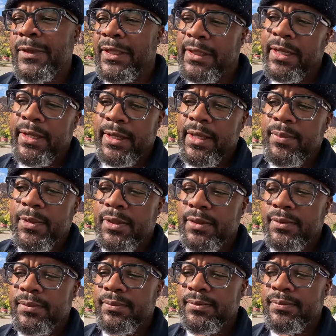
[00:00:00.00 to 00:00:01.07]
And then it hit me.
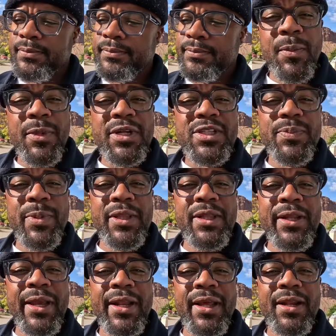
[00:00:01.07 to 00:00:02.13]
I'm gonna spend
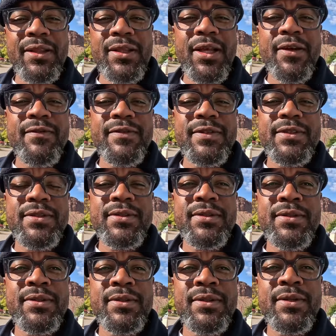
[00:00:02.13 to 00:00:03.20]
the night at a Love's
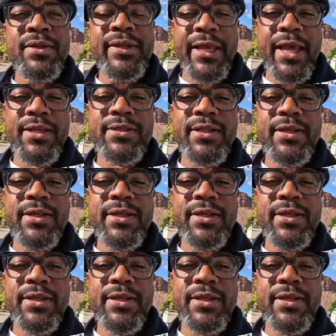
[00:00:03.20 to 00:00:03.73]
gas